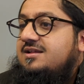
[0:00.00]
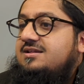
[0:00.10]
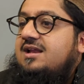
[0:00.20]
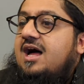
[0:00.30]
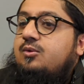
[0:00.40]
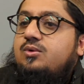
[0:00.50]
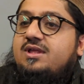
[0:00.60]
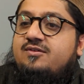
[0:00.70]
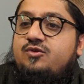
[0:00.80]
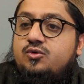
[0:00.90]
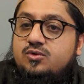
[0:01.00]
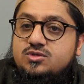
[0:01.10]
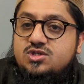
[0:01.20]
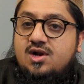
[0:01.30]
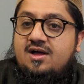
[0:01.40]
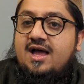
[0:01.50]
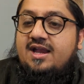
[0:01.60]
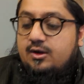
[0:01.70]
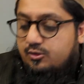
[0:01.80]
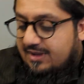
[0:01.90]
then I will give you nusra
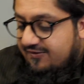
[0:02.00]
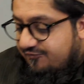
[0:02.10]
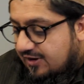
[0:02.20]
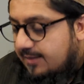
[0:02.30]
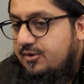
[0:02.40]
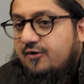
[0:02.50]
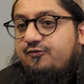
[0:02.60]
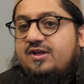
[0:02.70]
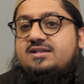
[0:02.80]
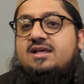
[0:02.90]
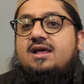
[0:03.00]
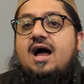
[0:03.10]
and I will make firm your feet.